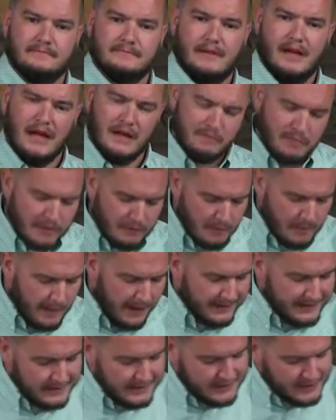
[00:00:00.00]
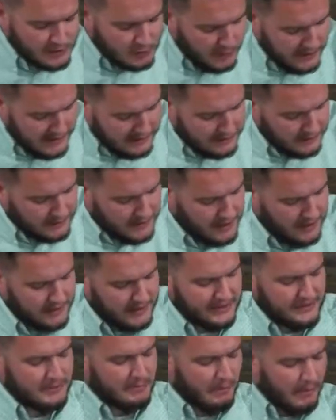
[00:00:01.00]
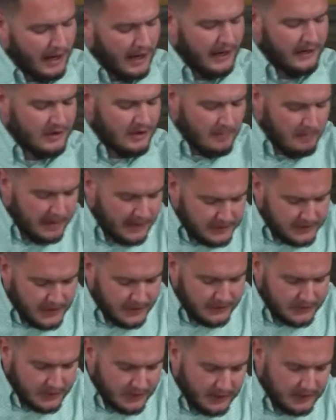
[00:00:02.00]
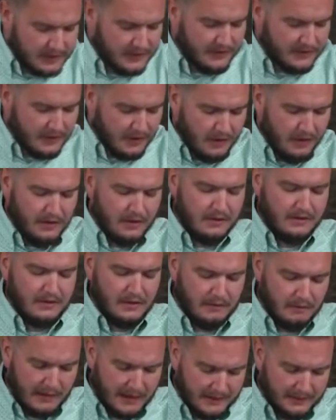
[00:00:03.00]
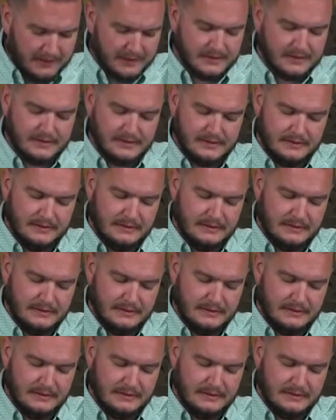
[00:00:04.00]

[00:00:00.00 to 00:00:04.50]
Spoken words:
I have been reminded this week that there is monumental darkness all around us.